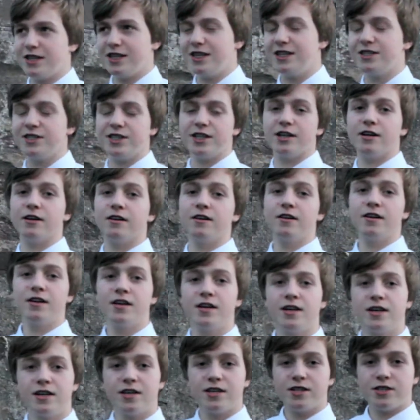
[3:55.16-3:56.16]
easier
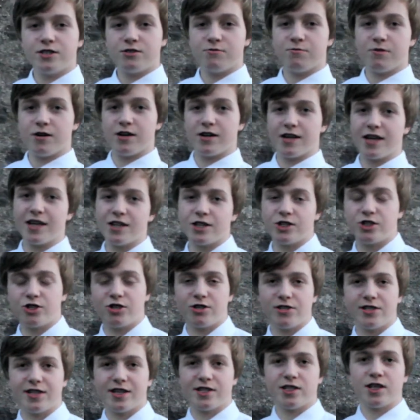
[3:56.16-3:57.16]
to get the
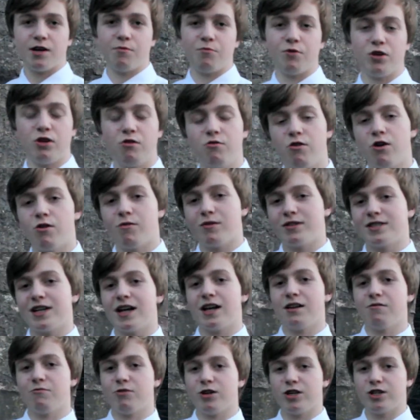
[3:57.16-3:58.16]
shot set up when you know
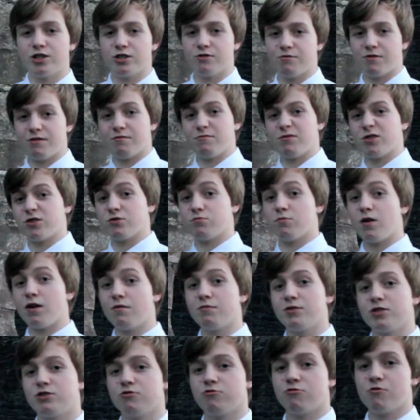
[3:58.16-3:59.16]
exactly what you're doing, which is why we're
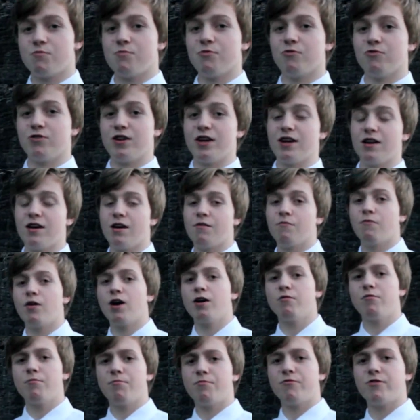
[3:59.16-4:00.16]
storyboarding and why
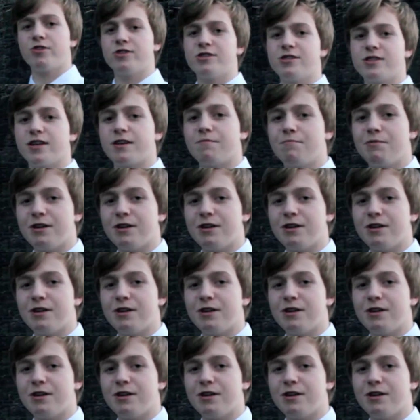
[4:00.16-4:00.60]
we prefer to take